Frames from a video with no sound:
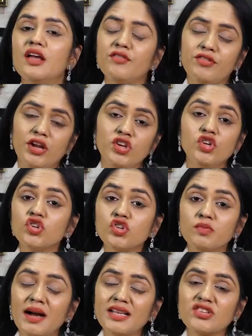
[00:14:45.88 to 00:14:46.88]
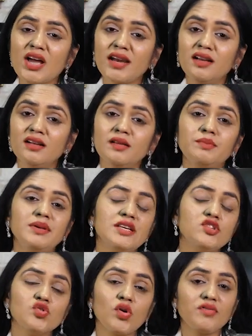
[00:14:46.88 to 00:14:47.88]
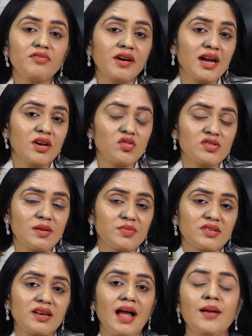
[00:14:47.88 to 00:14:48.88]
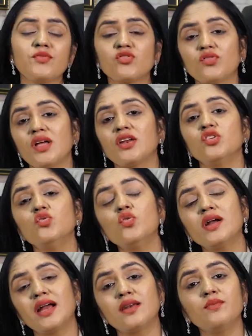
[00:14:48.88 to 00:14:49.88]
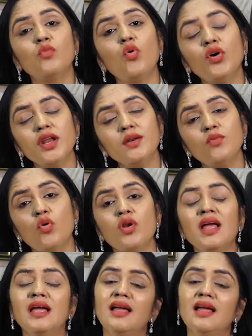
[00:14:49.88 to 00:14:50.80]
If you are new to my channel, please don't forget to subscribe so that you get more and more